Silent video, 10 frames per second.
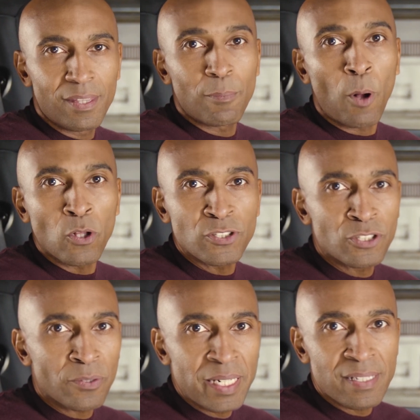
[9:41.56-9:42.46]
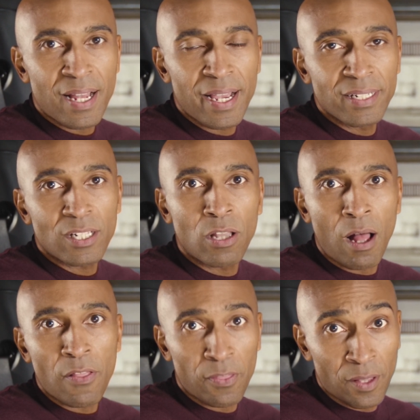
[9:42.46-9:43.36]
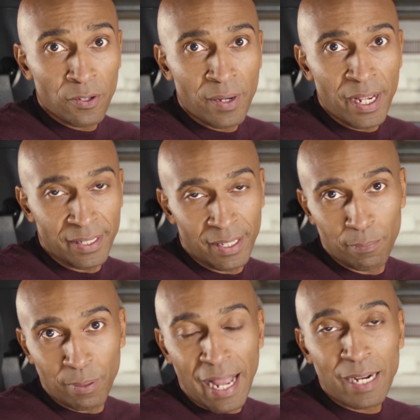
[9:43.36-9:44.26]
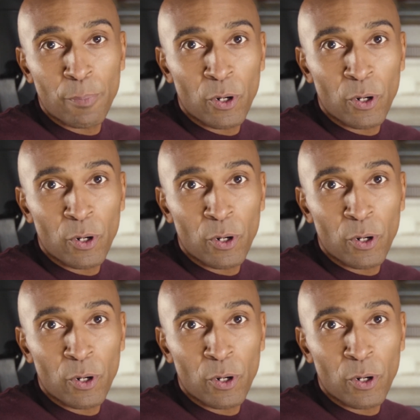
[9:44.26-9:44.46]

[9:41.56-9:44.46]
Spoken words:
The upholstery design cloth leatherette in black